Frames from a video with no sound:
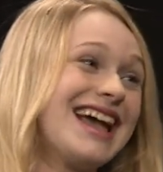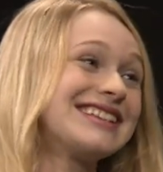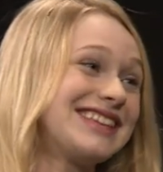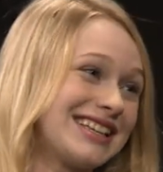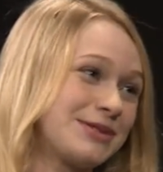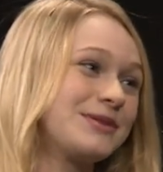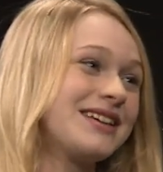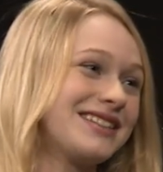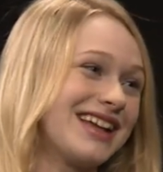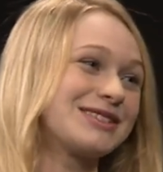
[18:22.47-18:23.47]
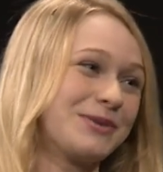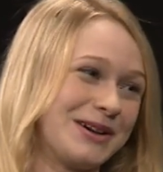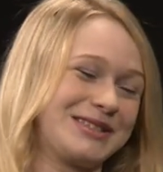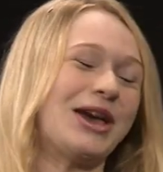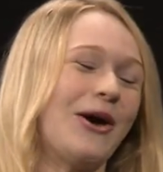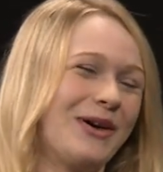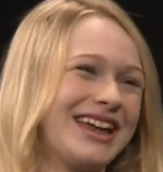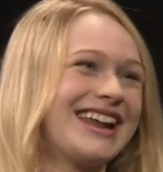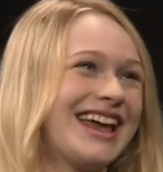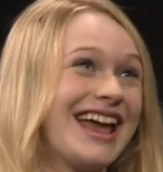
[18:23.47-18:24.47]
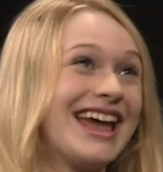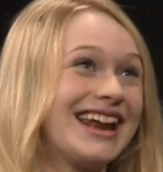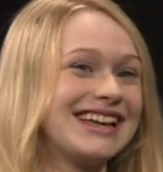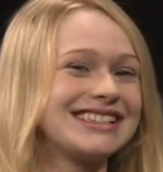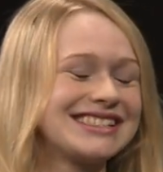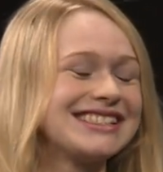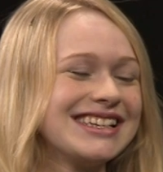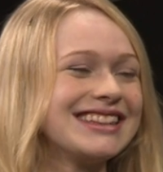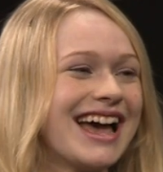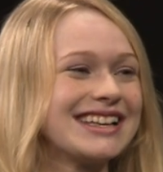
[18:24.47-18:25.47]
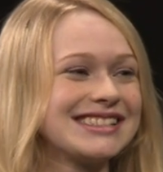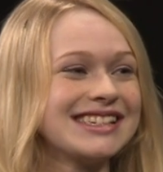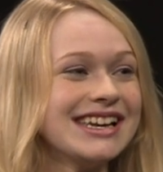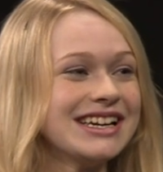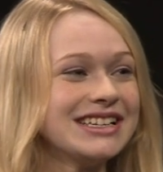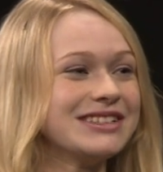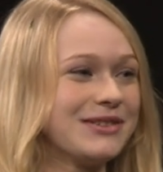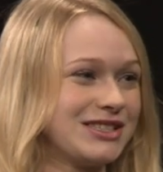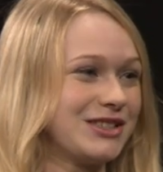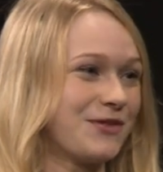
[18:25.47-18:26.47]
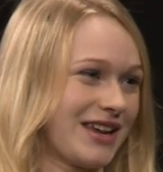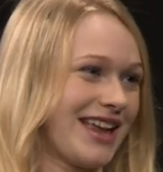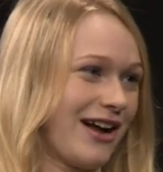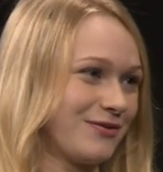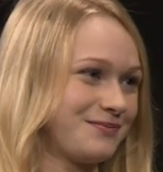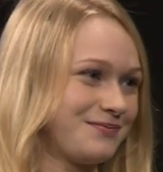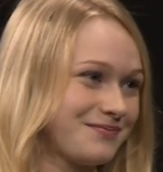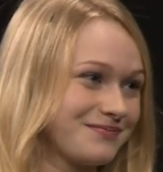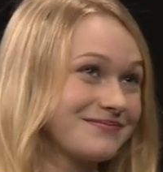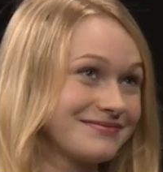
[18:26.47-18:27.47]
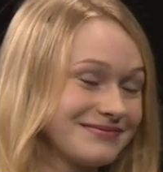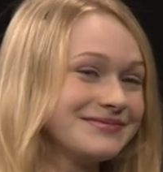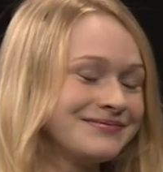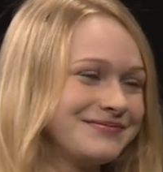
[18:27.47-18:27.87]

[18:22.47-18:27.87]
Yes, okay. that's where it's going in it. And it's, that's... Not a prayer, I kind of get it now. All right.